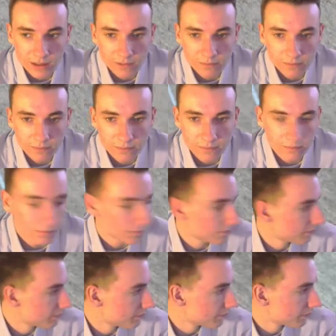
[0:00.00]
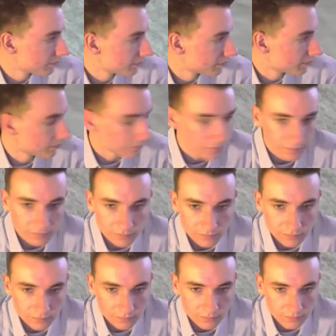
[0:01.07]

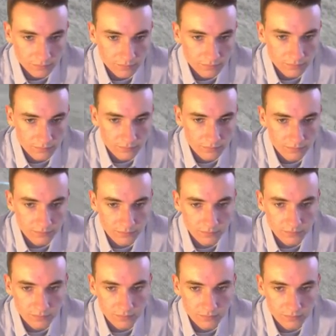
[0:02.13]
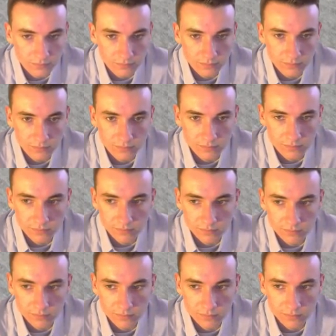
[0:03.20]

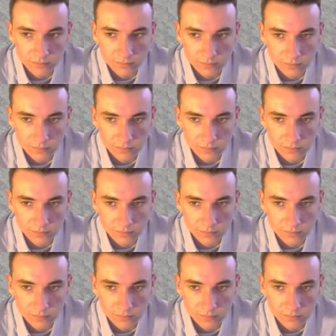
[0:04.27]
Nobody speaks.